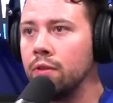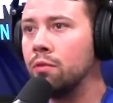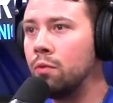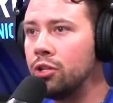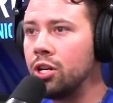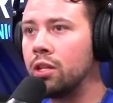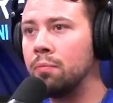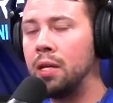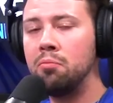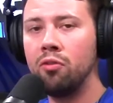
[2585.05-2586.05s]
which other
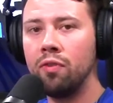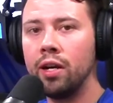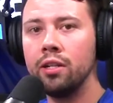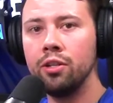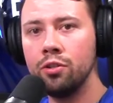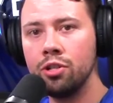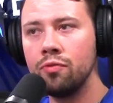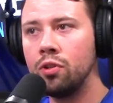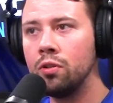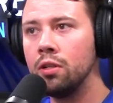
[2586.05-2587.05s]
people find
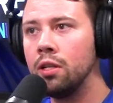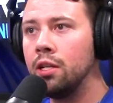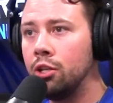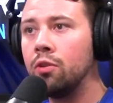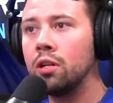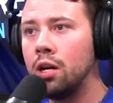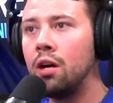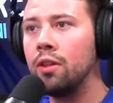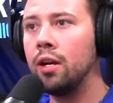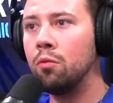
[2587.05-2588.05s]
useful, you can call
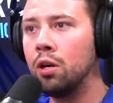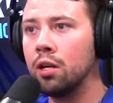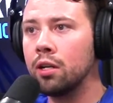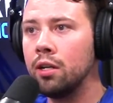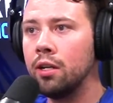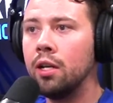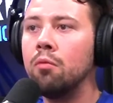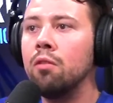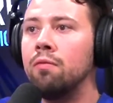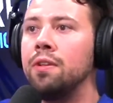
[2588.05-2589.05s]
that work. It
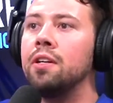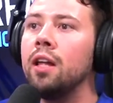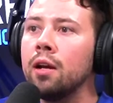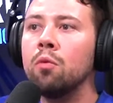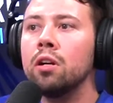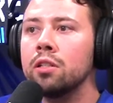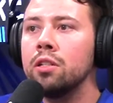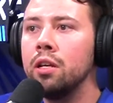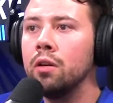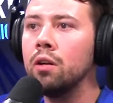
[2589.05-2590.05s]
won't feel like work to
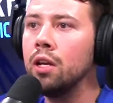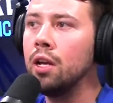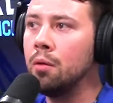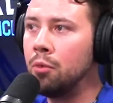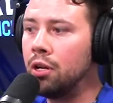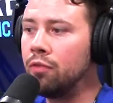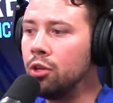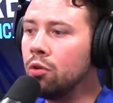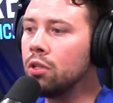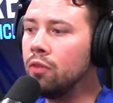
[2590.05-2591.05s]
you, but if
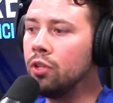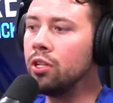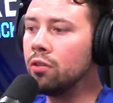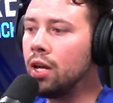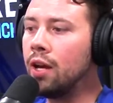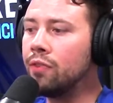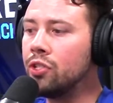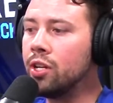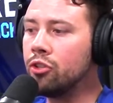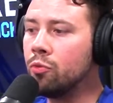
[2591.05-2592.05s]
you're living your life in
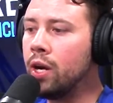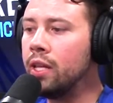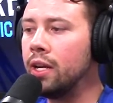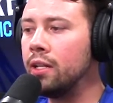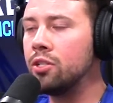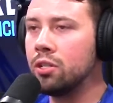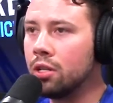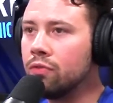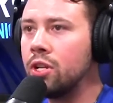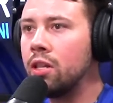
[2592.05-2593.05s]
such a way that it
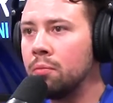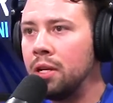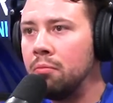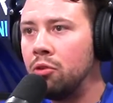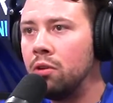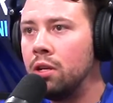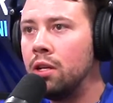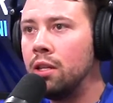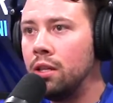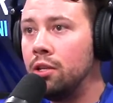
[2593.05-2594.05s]
serves other people,
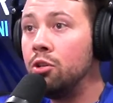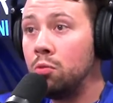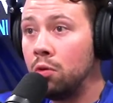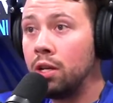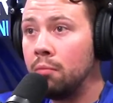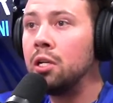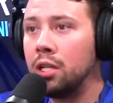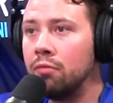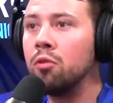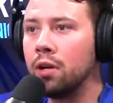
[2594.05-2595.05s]
you will get money
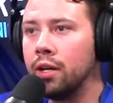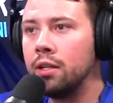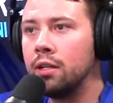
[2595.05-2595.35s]
for it.